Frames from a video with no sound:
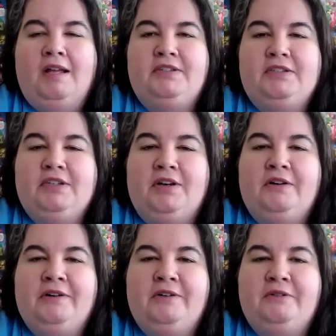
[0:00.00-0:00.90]

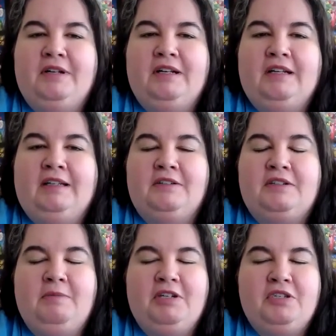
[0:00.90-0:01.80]
So, you know,
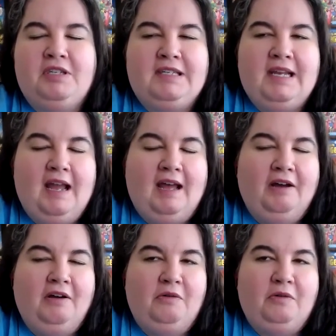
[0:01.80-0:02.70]
it's going to be interesting to see
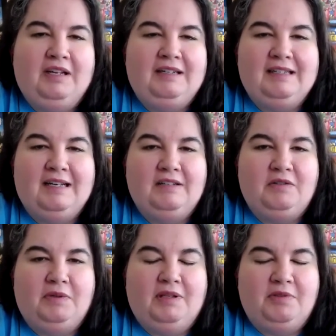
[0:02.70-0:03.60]
how it
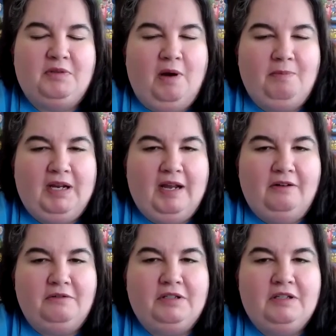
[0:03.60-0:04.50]
does with them swapping
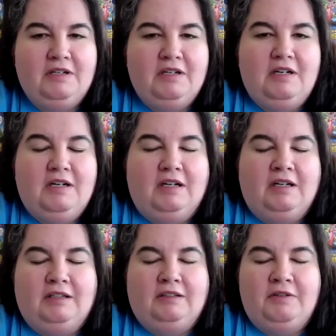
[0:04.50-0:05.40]
out
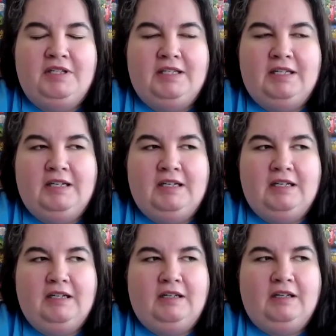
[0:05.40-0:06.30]
Louis
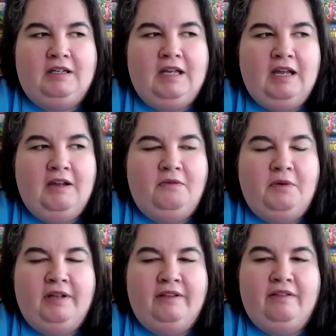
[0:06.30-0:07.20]
C.K.
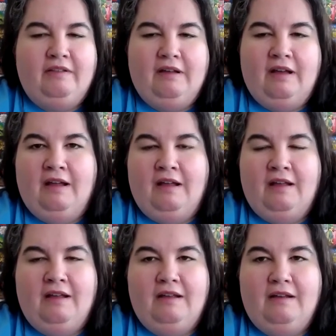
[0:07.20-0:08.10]
with
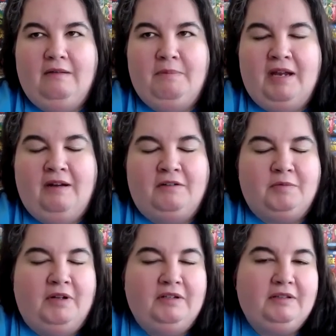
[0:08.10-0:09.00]
Patton
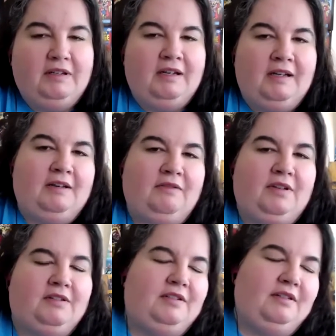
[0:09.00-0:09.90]
Oswalt, and if
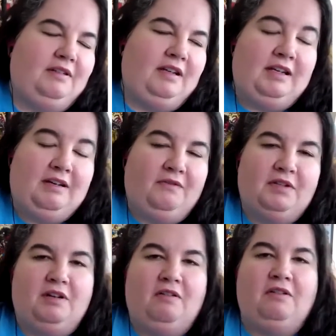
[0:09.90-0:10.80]
there's any
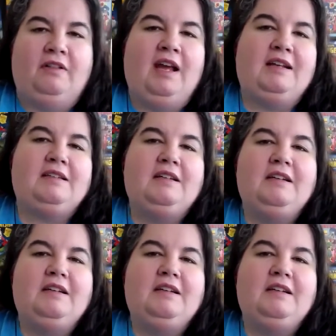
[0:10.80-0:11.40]
difference at all in that.